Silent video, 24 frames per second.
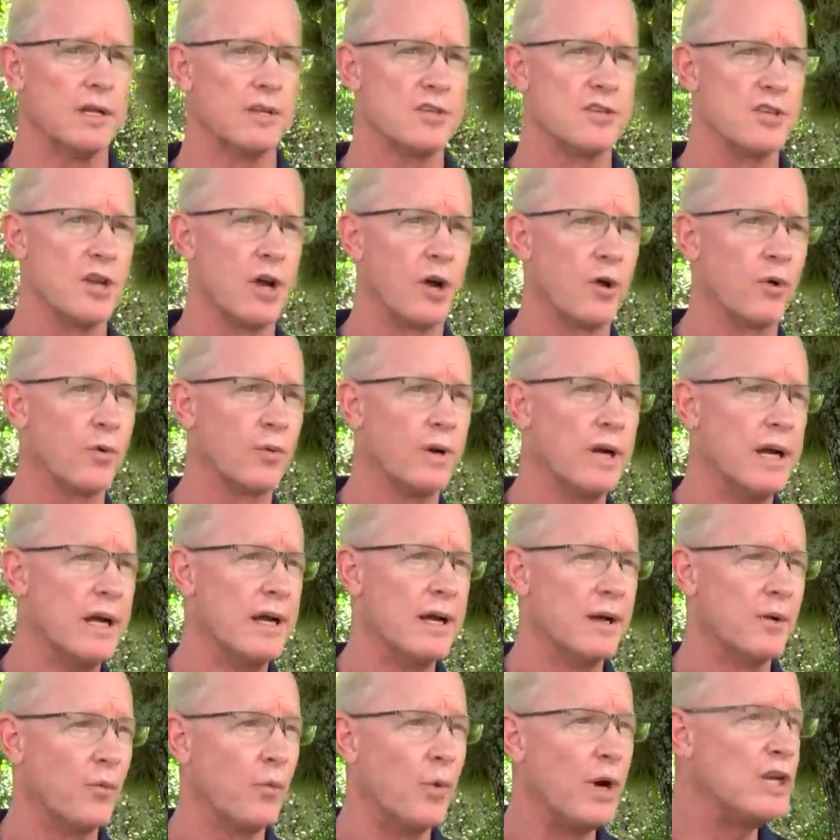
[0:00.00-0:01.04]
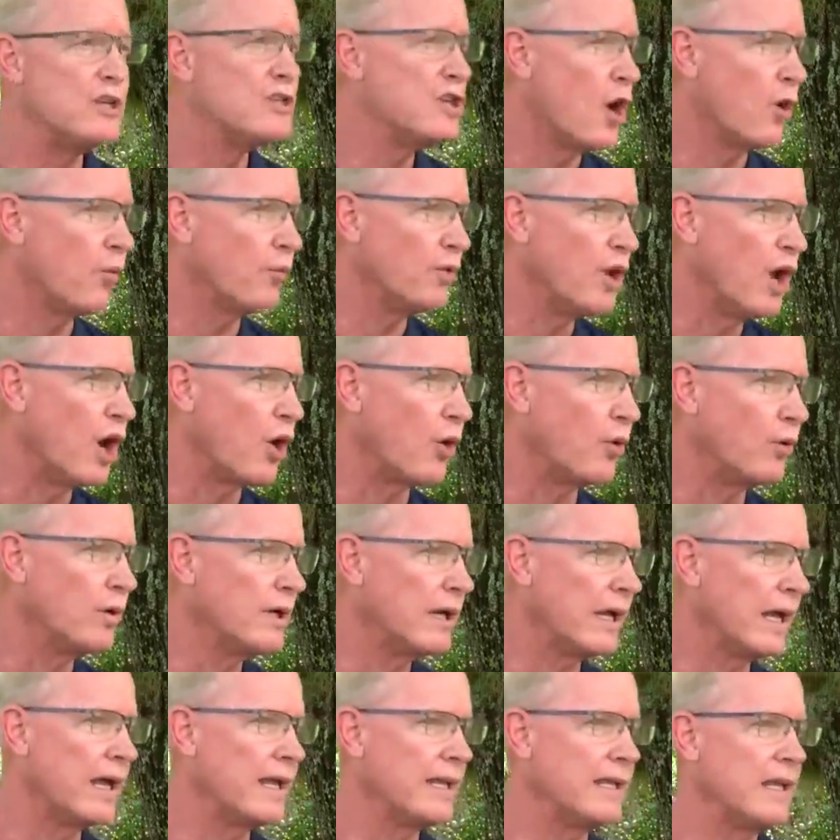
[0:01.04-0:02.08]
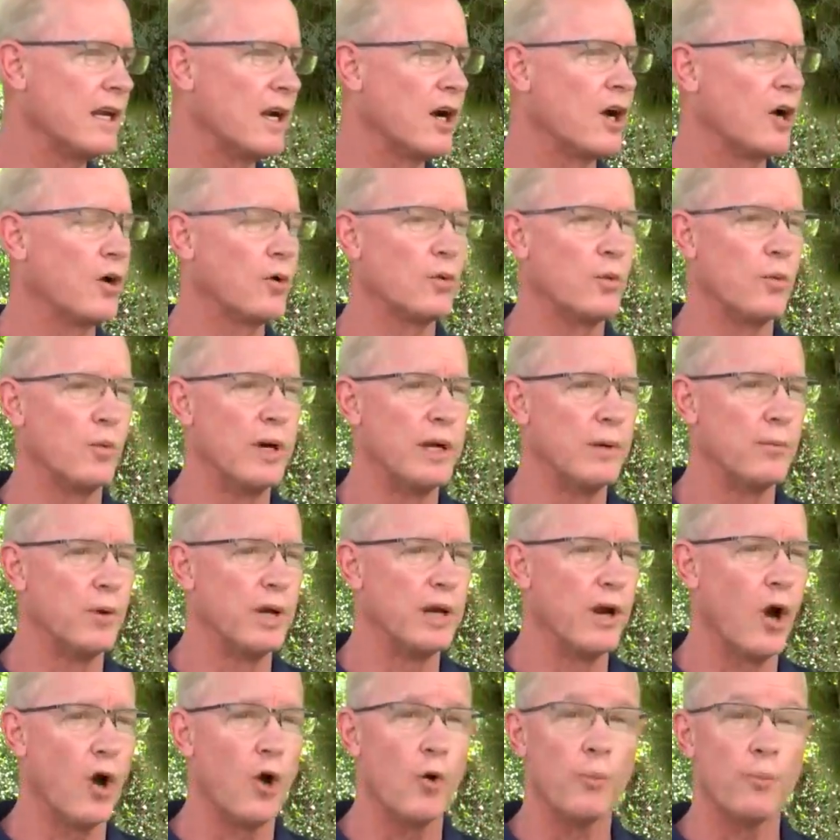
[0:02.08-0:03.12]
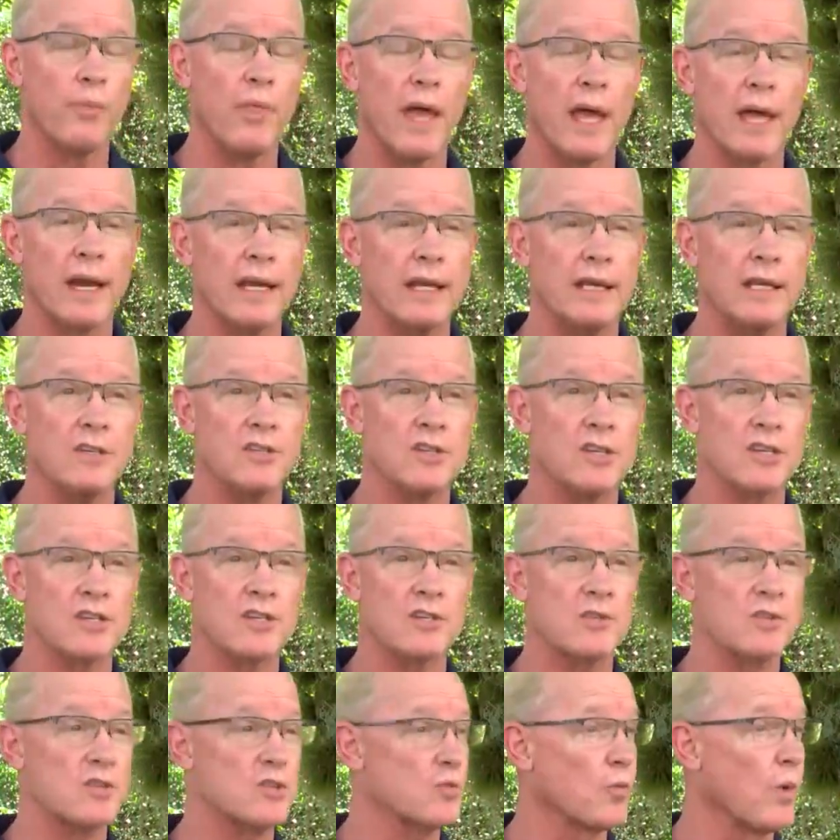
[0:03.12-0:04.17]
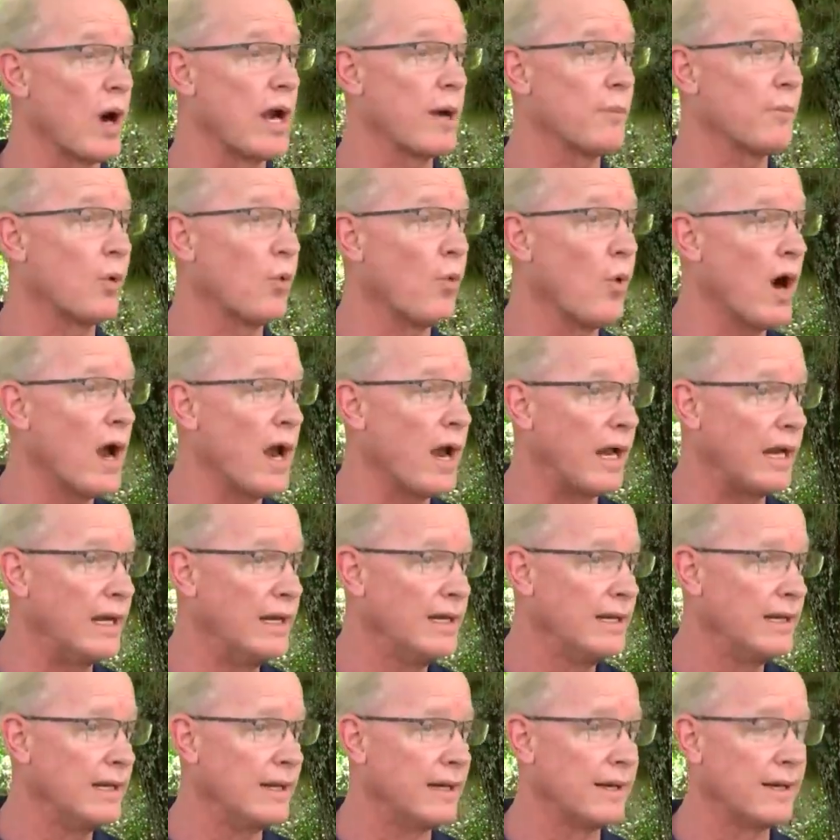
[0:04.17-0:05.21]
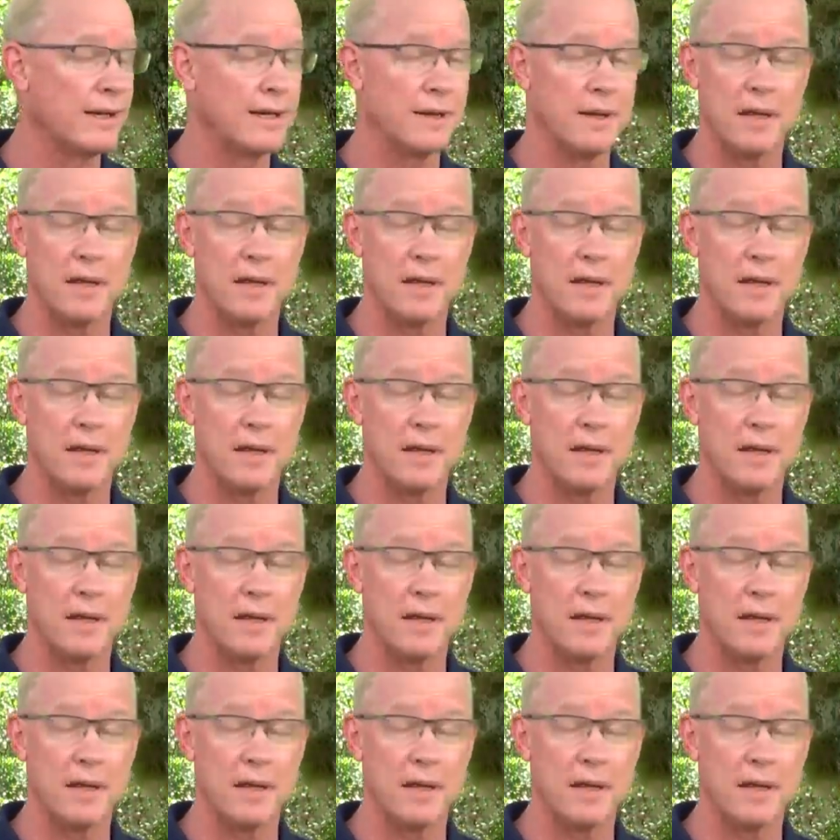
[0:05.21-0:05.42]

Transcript: So we don't know you know, we, we hope that he just swam away uh,